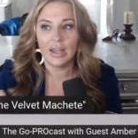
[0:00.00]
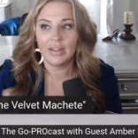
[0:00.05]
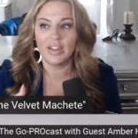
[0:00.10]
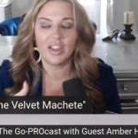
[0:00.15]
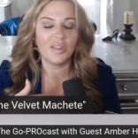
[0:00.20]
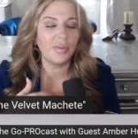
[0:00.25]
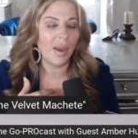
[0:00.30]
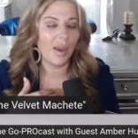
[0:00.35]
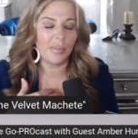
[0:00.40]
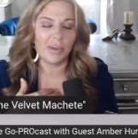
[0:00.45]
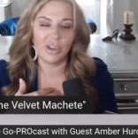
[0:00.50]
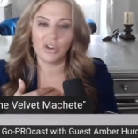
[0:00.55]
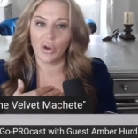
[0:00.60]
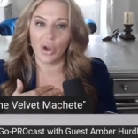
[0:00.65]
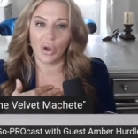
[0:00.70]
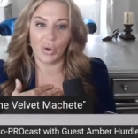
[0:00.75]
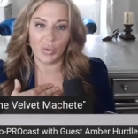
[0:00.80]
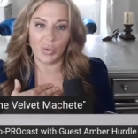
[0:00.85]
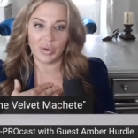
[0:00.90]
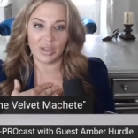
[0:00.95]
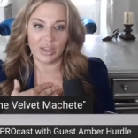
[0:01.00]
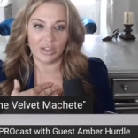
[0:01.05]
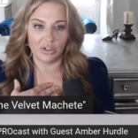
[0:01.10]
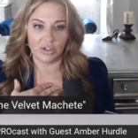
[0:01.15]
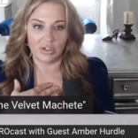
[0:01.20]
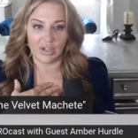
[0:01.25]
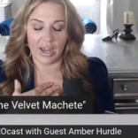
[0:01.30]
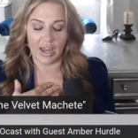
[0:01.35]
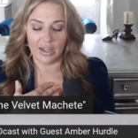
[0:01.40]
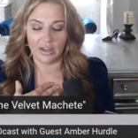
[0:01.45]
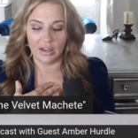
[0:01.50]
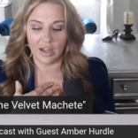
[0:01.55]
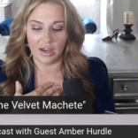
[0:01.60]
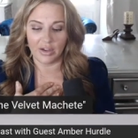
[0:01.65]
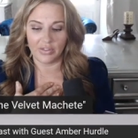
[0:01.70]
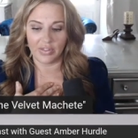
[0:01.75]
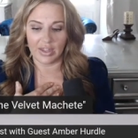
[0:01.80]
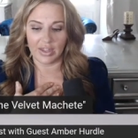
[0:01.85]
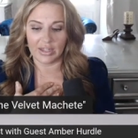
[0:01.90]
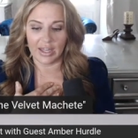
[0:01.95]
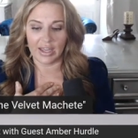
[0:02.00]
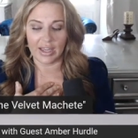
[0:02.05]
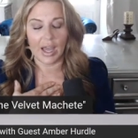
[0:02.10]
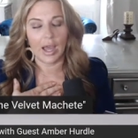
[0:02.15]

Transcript: This might be your mm-hmm. own inner dialogue that, like,